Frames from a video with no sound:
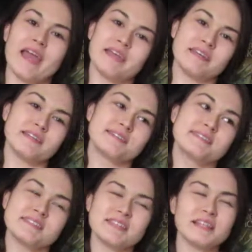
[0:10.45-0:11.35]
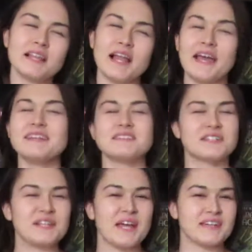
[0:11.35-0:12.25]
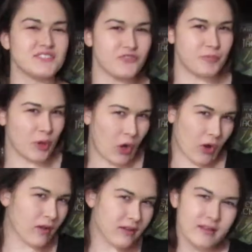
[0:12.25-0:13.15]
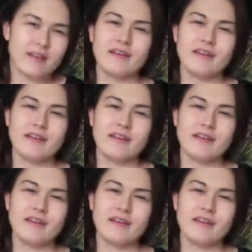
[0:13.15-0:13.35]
a slight collective book haul.